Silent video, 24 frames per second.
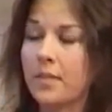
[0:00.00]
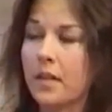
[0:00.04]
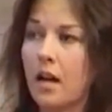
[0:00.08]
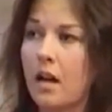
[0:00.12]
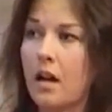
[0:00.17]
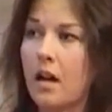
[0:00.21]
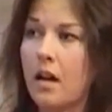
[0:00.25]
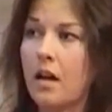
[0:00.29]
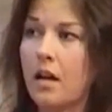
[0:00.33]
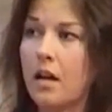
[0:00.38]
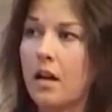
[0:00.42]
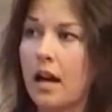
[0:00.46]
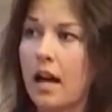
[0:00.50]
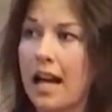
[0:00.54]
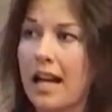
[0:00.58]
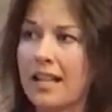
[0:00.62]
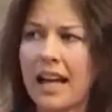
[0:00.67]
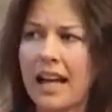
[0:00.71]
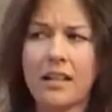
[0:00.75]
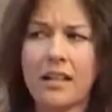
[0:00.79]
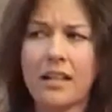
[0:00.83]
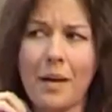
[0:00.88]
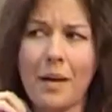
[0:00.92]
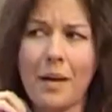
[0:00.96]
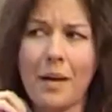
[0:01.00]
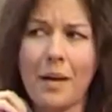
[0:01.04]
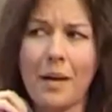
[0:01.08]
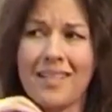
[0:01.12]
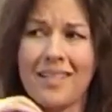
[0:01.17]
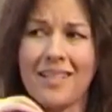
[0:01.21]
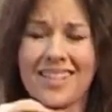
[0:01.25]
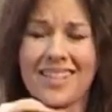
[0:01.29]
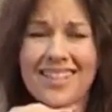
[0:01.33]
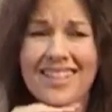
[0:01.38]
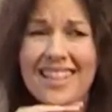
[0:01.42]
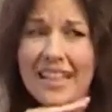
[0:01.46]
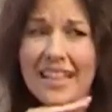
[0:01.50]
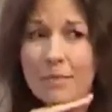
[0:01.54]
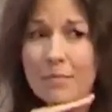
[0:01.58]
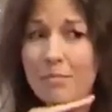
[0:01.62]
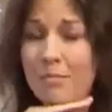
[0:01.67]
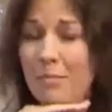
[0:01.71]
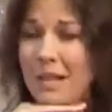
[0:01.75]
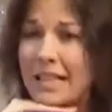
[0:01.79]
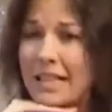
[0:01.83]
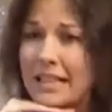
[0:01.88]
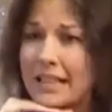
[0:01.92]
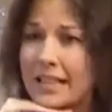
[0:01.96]
Has had about 6
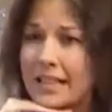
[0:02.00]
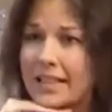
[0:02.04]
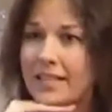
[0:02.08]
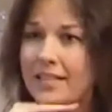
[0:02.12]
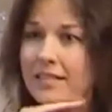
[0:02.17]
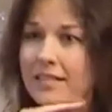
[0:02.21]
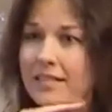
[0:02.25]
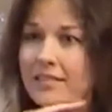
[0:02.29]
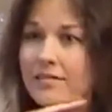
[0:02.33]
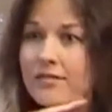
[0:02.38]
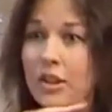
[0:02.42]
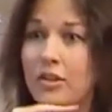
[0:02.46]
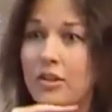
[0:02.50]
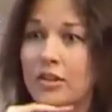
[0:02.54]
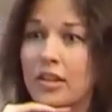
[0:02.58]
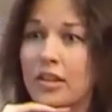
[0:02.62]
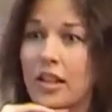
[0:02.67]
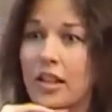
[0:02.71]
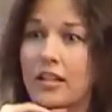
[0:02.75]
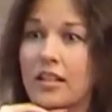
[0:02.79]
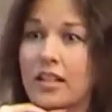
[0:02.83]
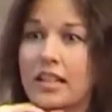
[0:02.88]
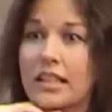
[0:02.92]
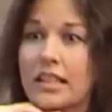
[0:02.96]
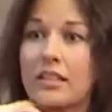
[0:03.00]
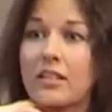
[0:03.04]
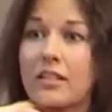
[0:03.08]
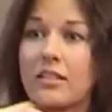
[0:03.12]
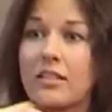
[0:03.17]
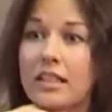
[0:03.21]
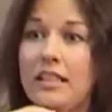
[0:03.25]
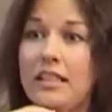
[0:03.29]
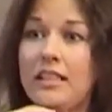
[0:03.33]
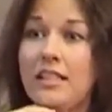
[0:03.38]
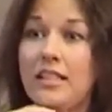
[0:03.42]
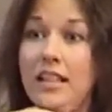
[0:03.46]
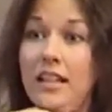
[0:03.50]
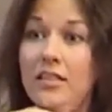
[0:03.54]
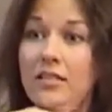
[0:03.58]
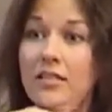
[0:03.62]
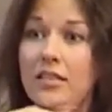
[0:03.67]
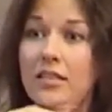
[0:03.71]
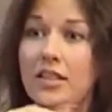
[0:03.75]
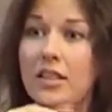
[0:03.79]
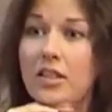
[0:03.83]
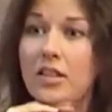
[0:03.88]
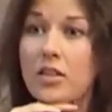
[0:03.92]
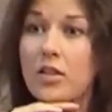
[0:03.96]
million views, I think, on the internet, which